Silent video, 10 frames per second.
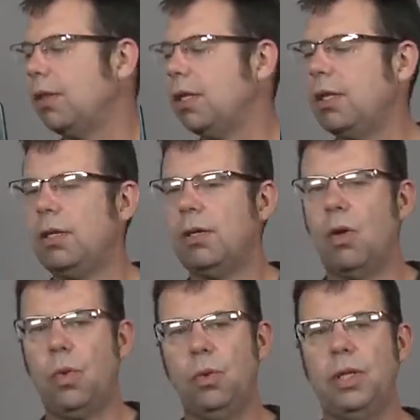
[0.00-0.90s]
The
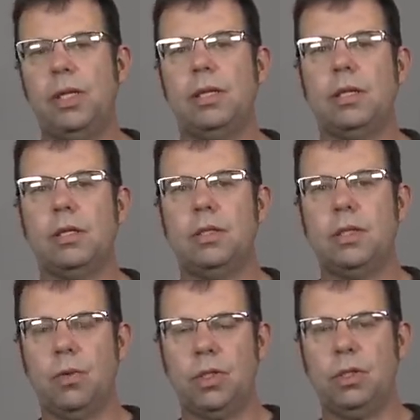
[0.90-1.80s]
only
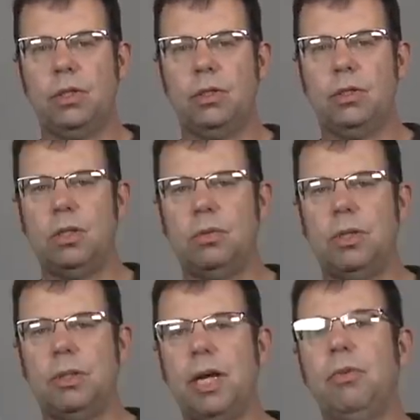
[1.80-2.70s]
consideration to
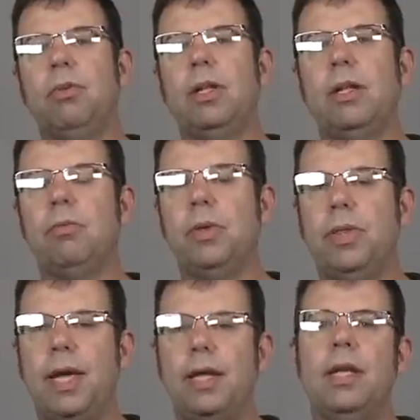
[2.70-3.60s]
be mindful of with
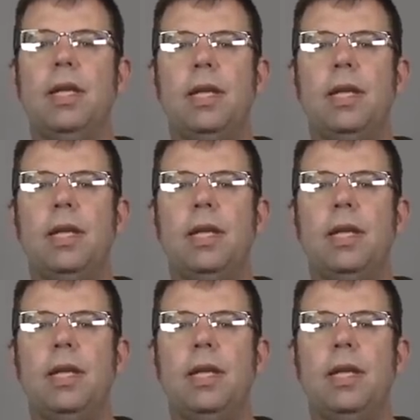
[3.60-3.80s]
that